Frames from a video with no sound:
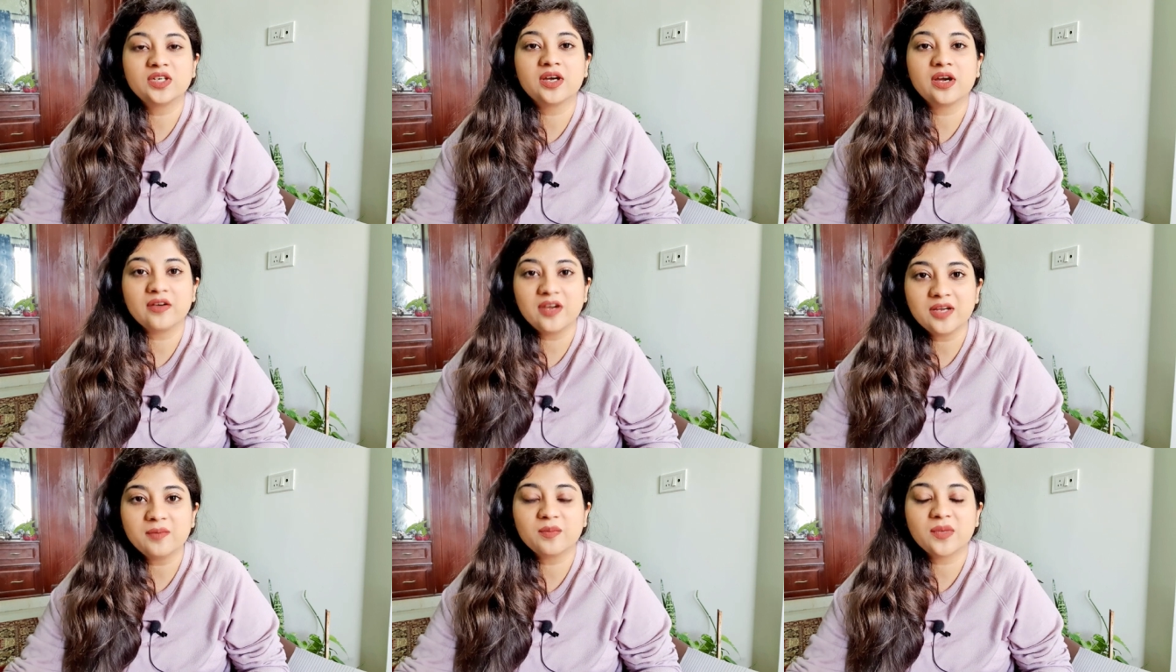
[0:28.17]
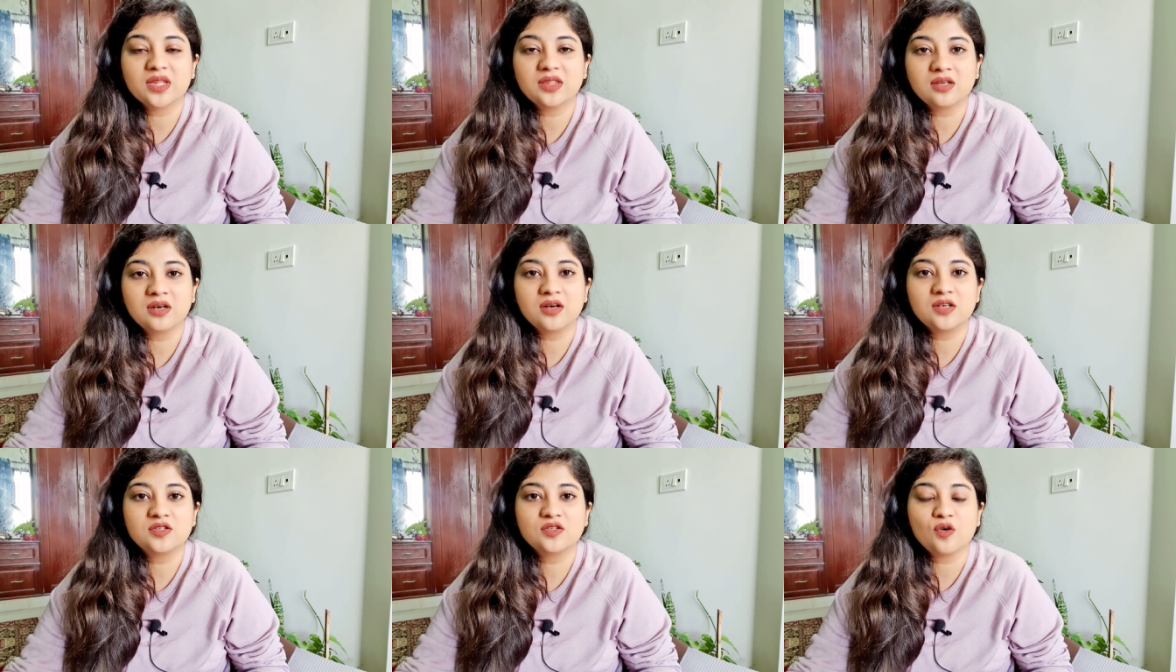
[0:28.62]
correct
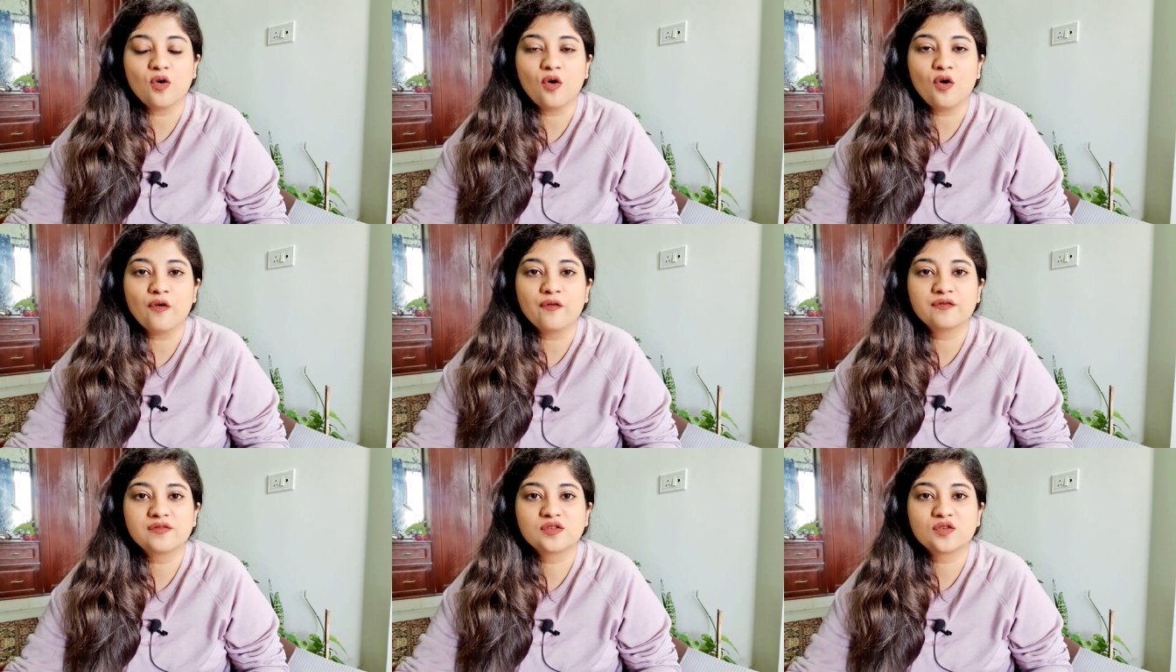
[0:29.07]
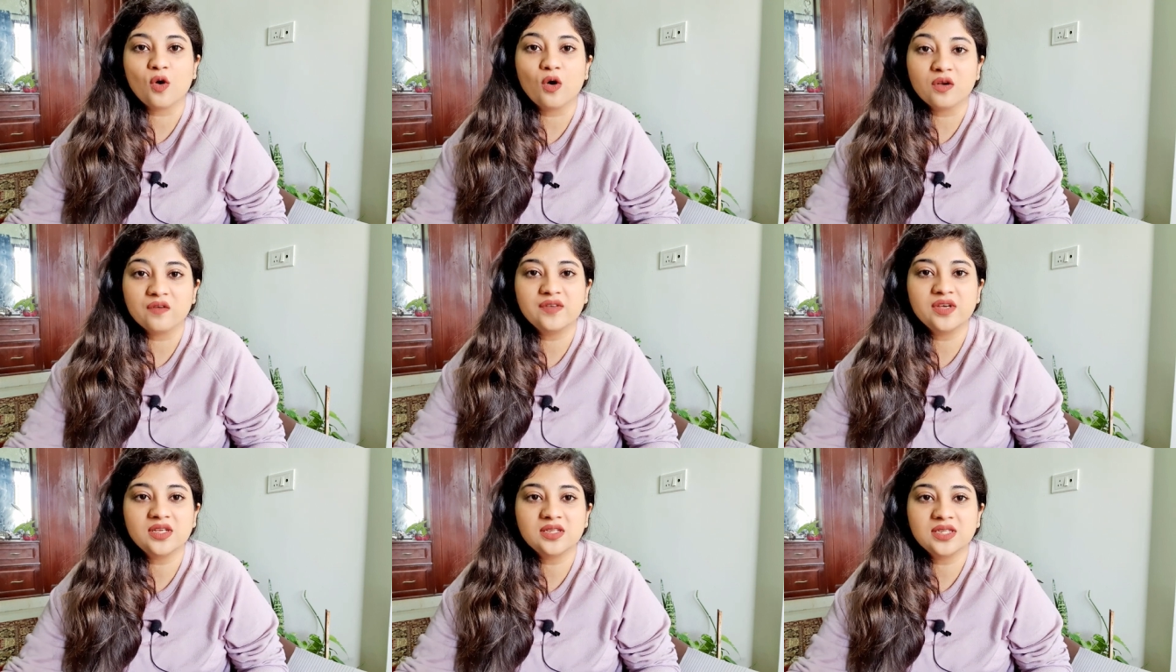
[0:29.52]
methods of
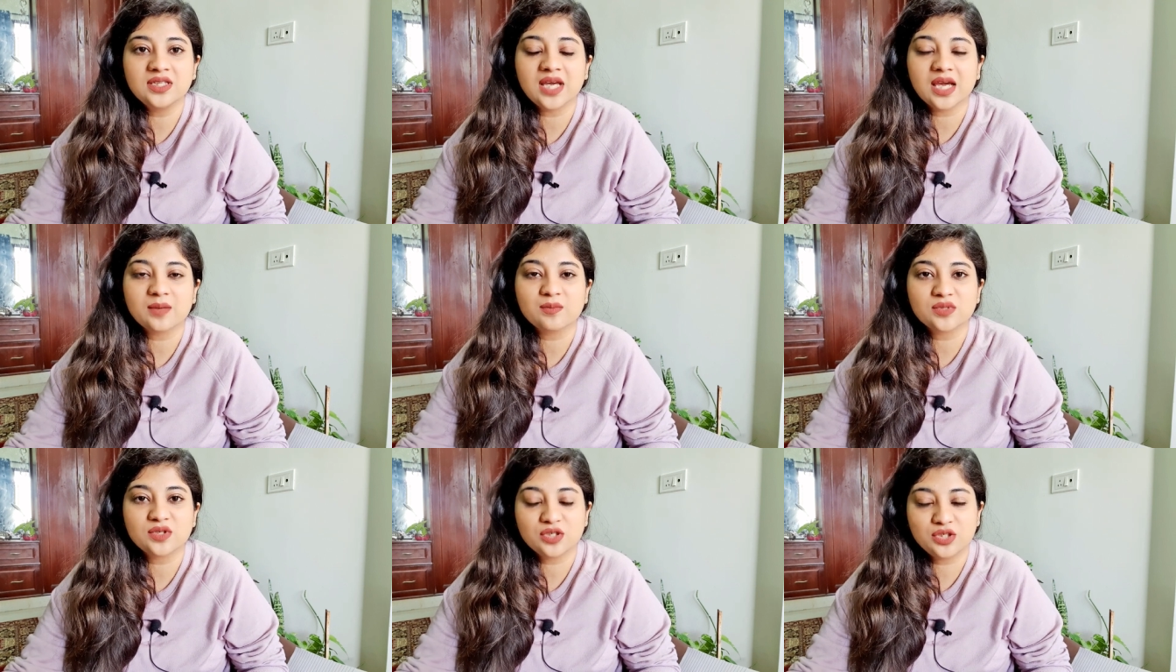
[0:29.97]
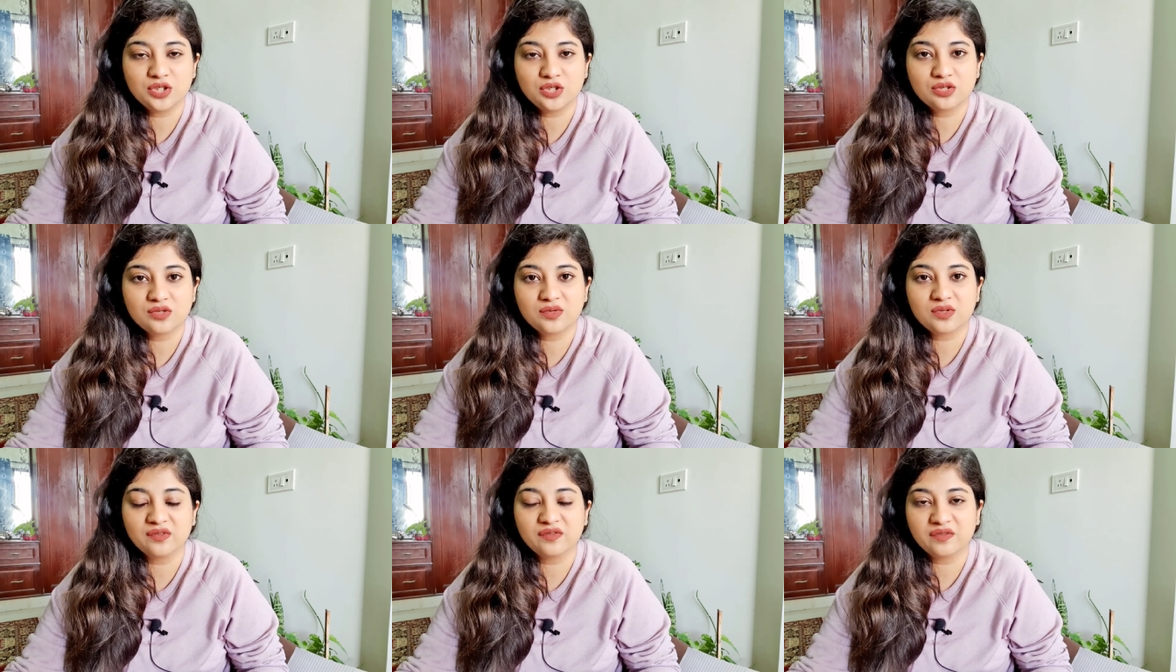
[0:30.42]
solving the
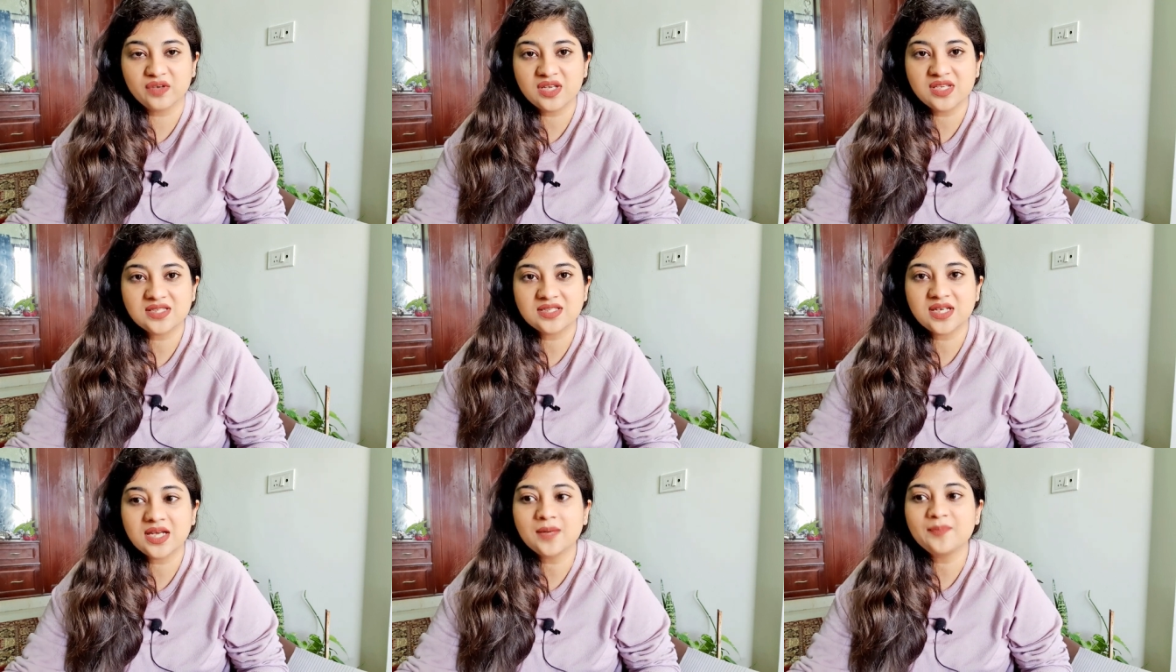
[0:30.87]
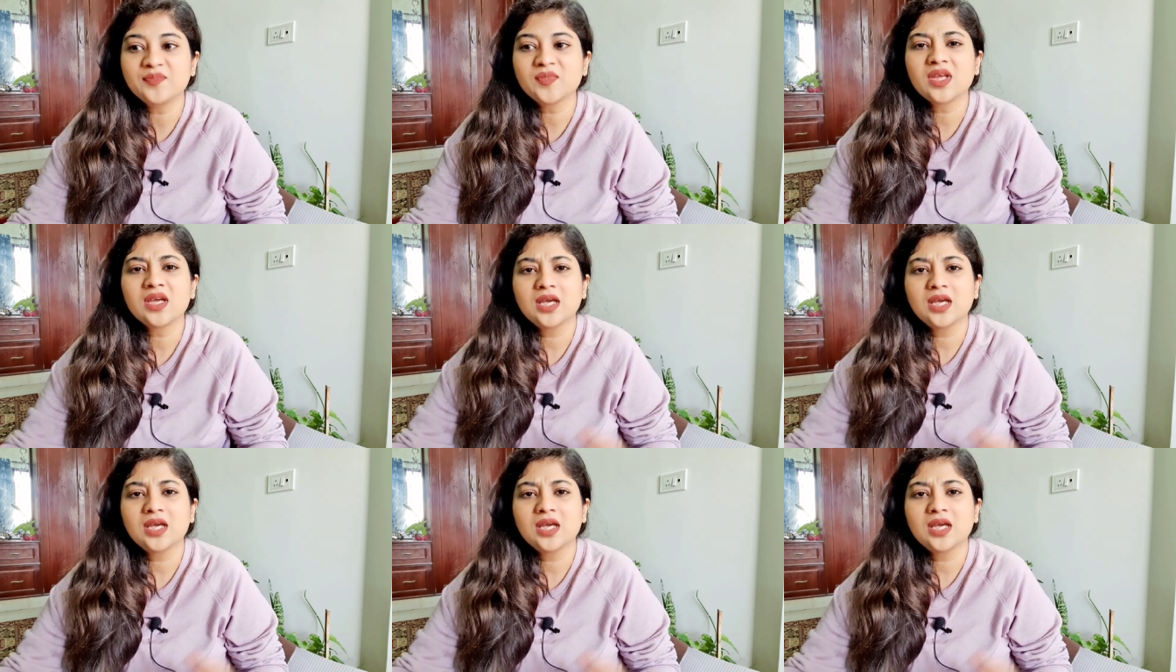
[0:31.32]
MCQs for the first time